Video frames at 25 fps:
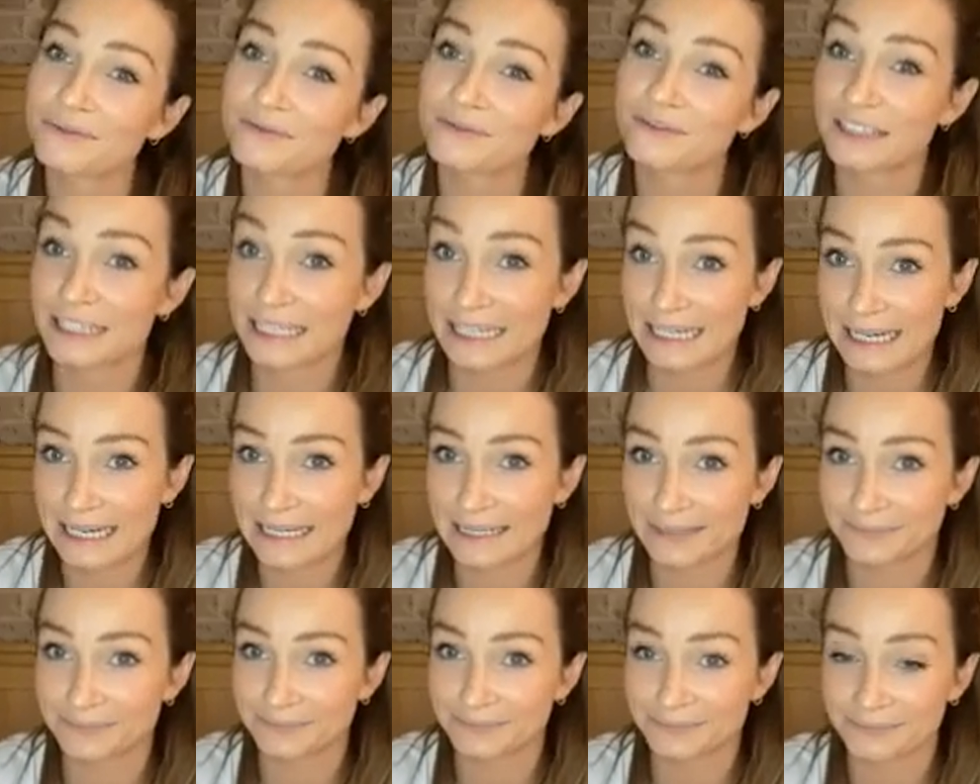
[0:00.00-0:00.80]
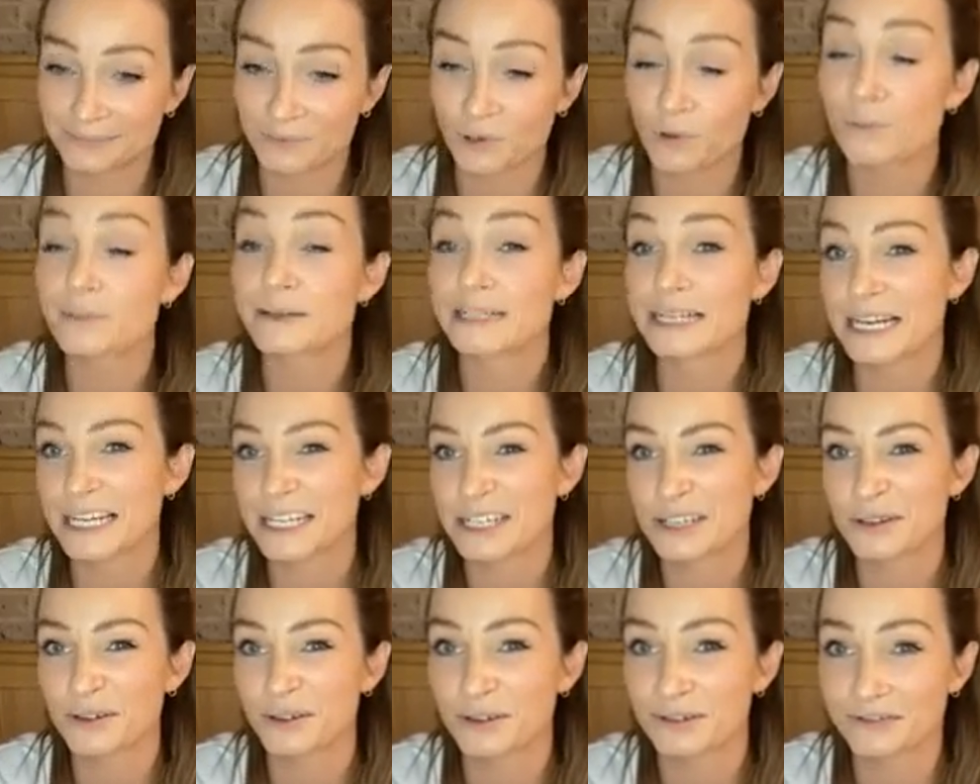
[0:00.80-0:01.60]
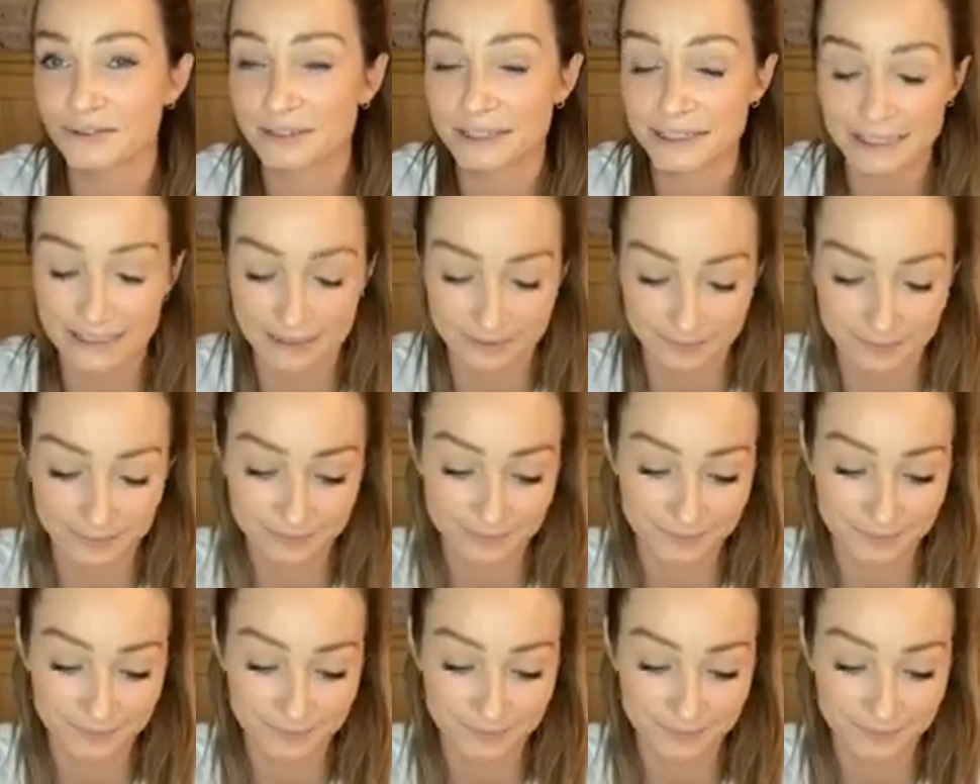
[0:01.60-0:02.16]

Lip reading: feeling or pretending you're not feeling.